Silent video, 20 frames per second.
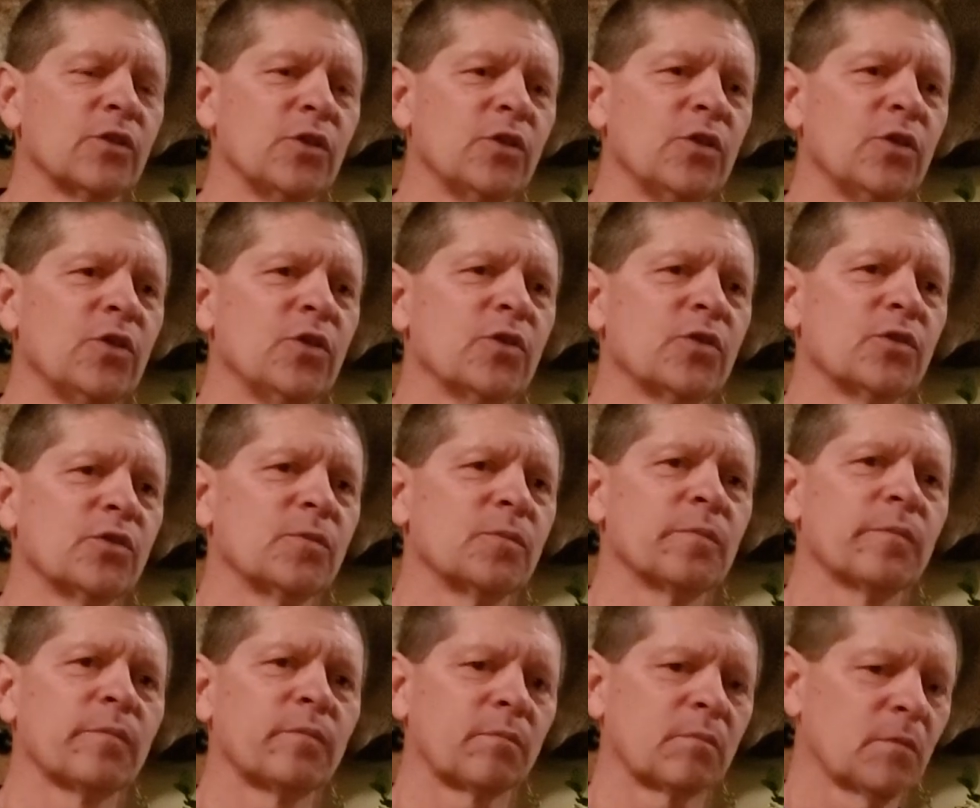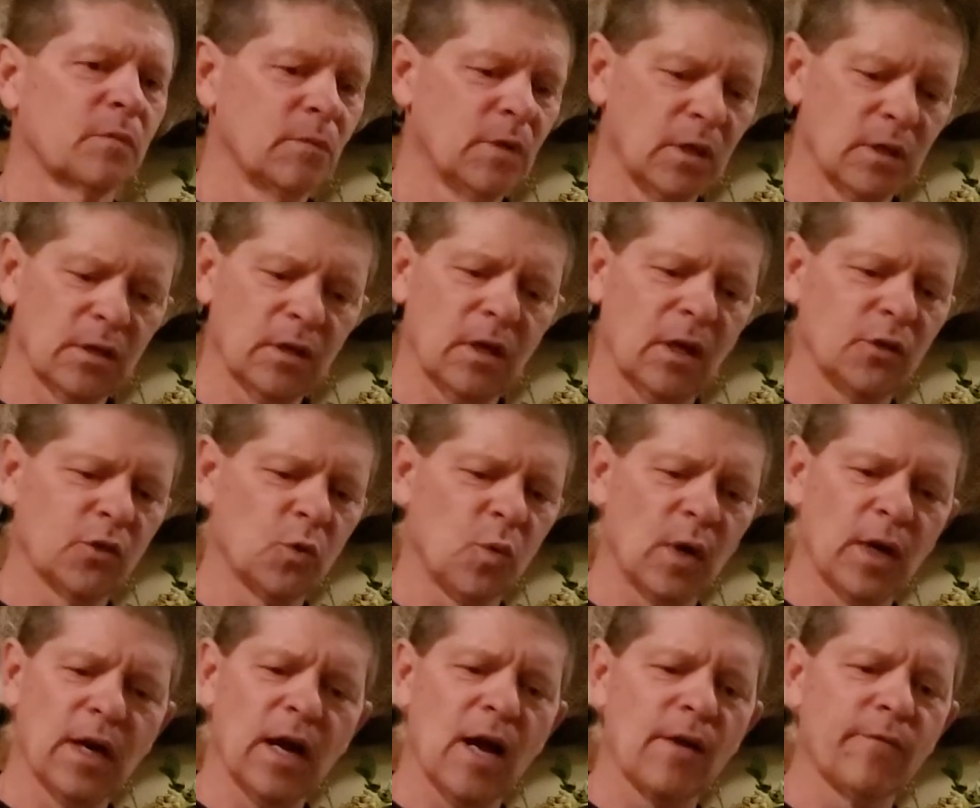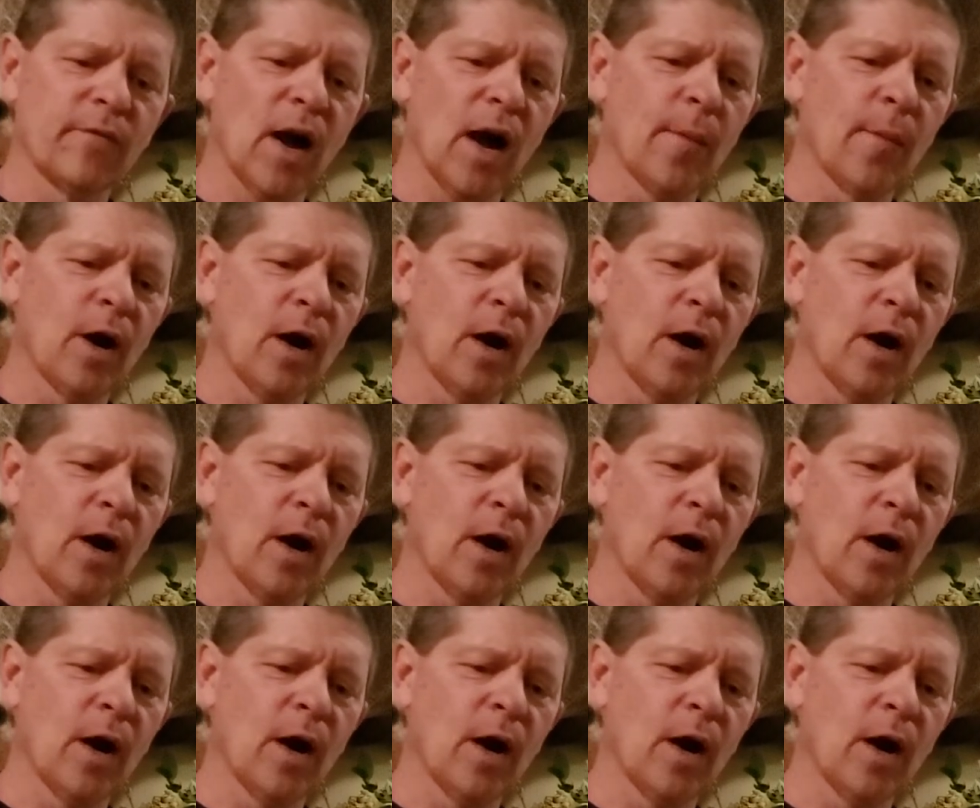use a 29 fiber.